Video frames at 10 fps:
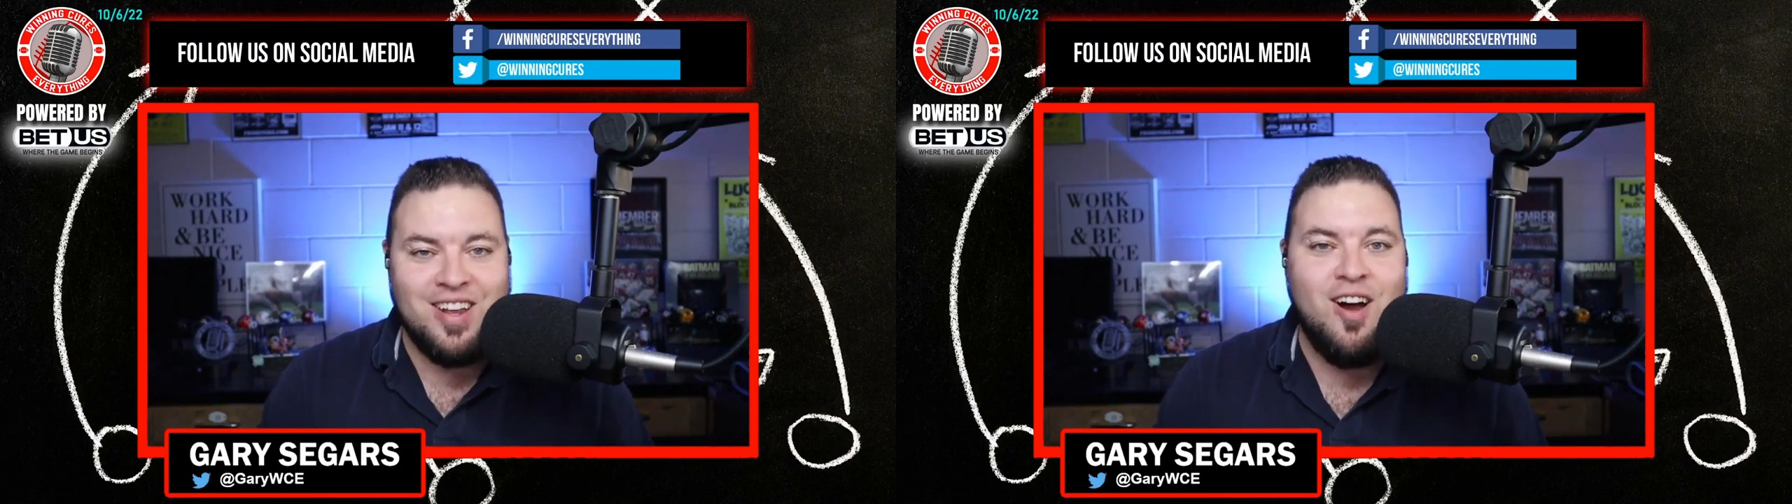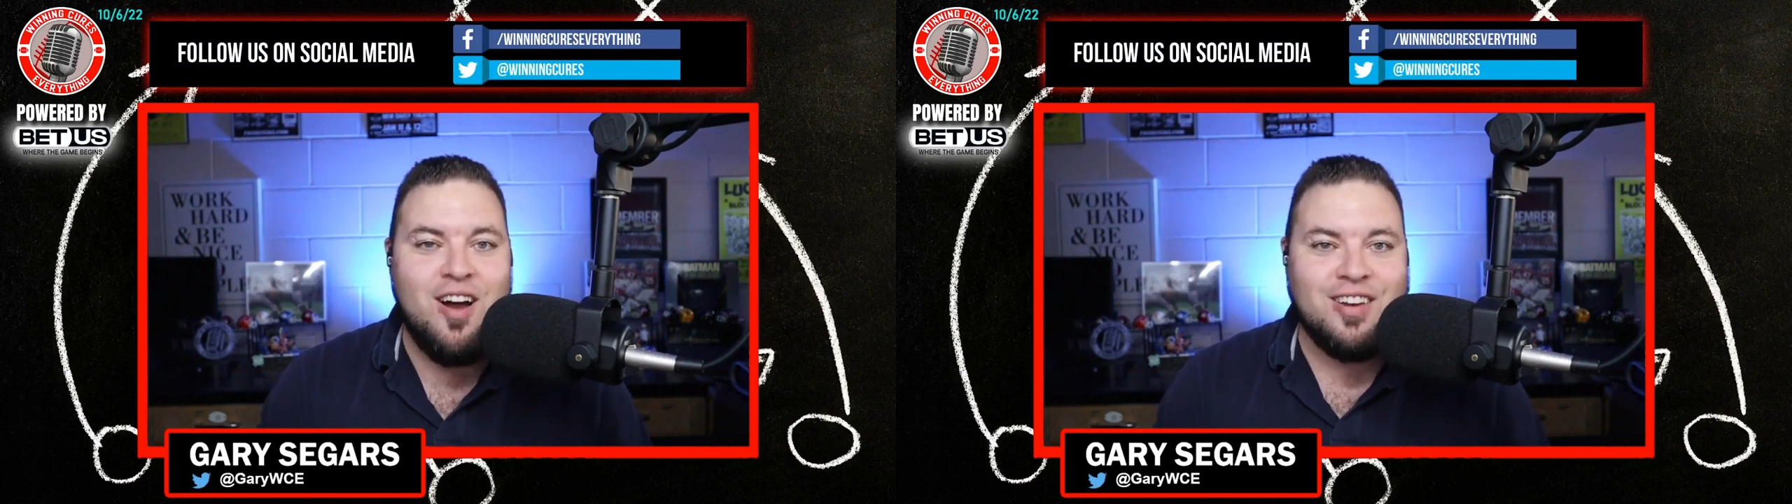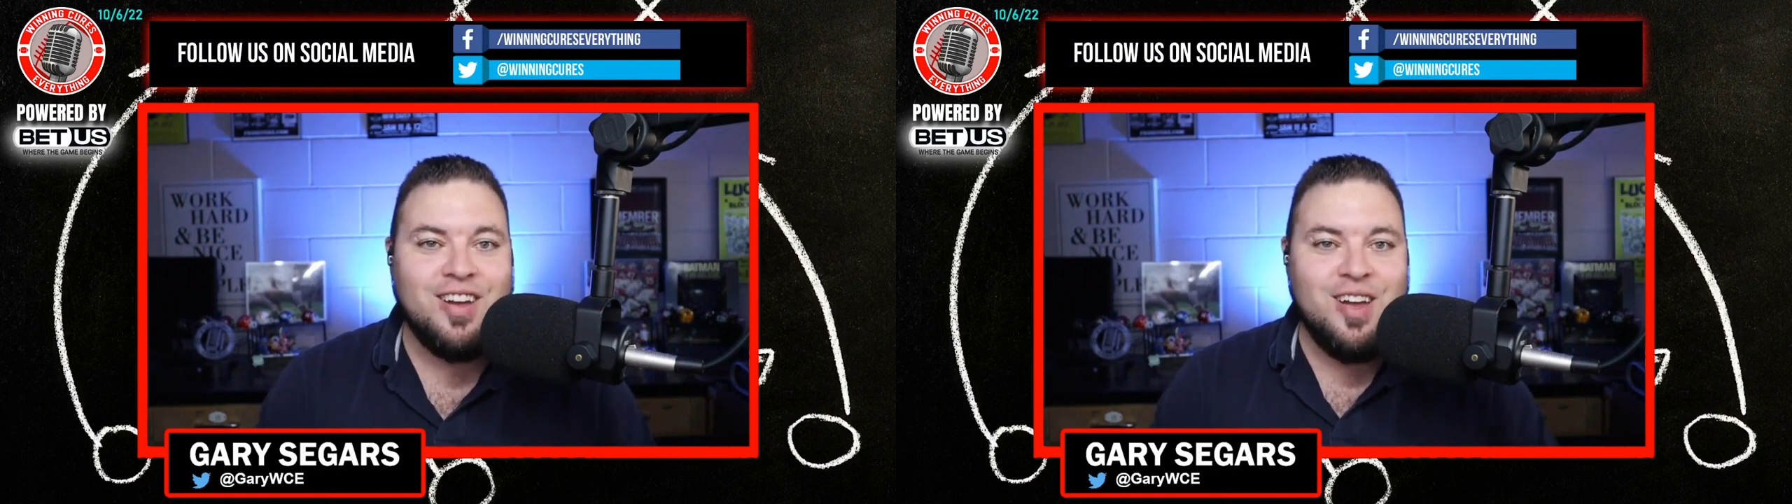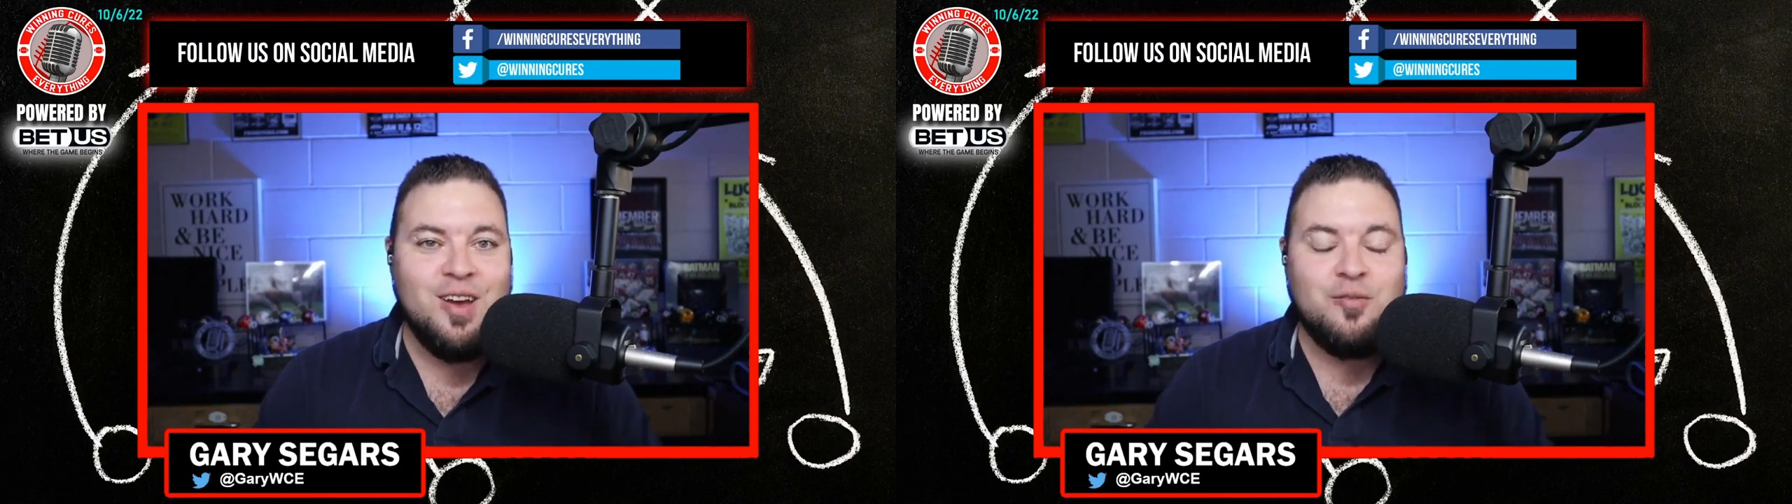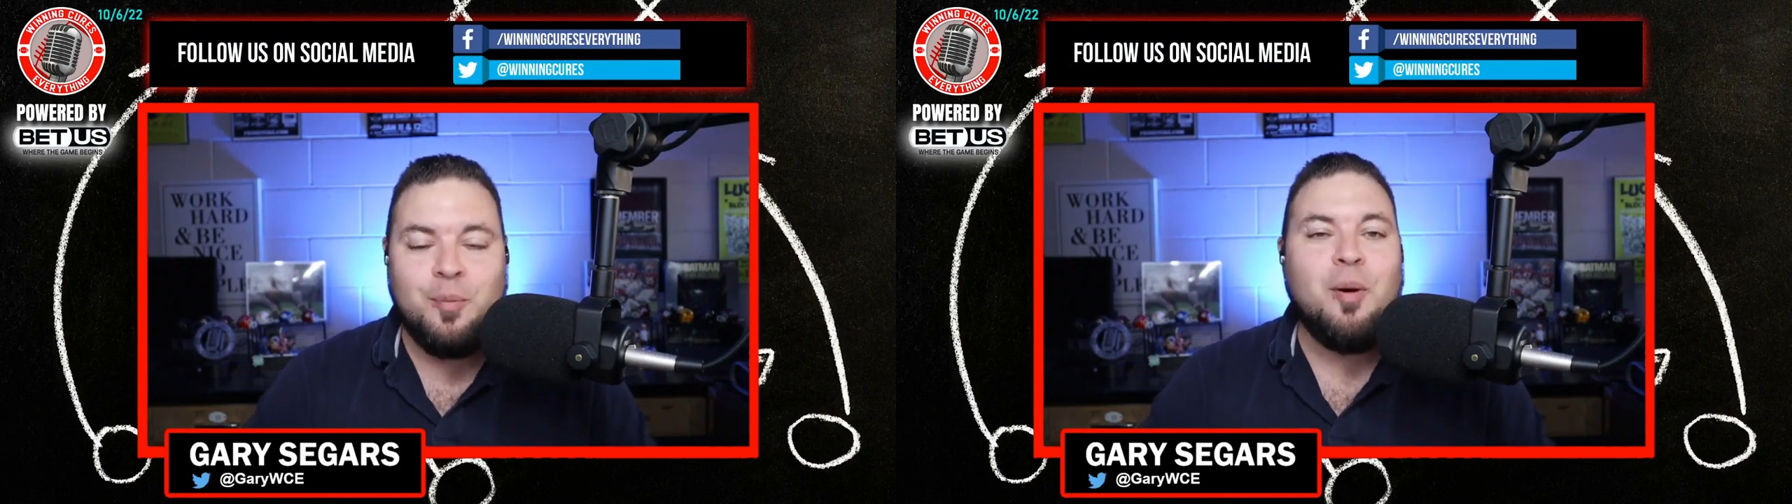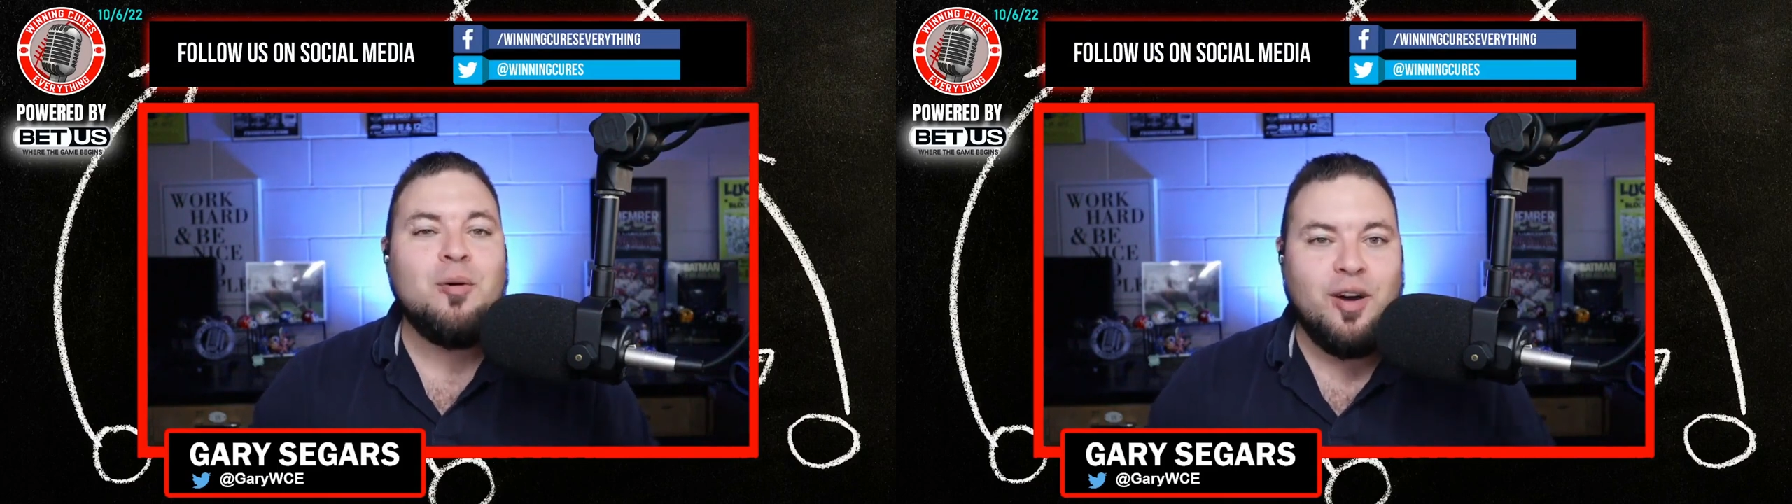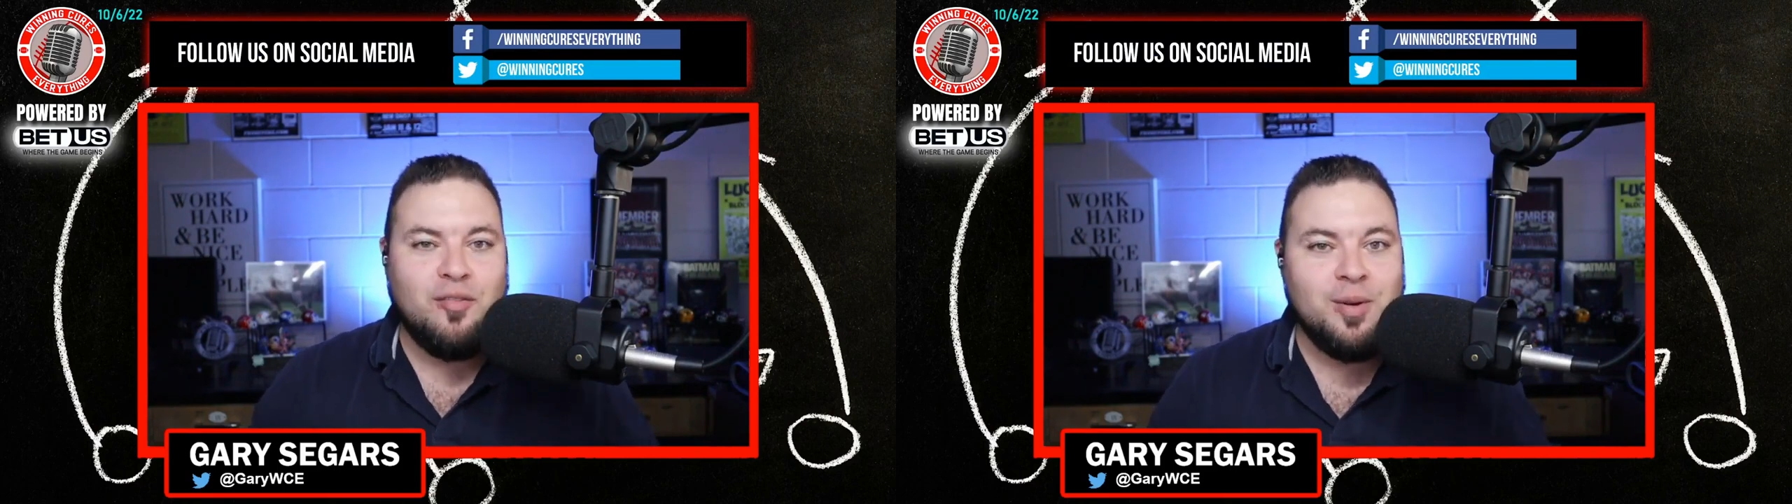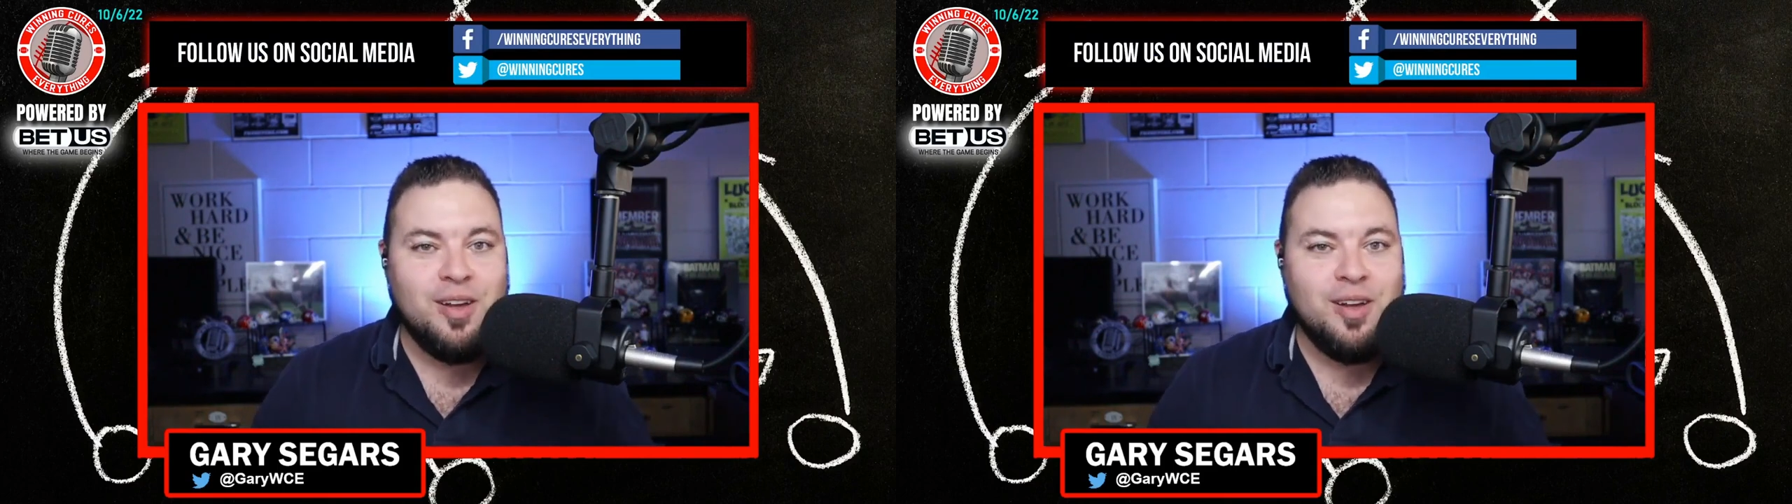ton for both of them.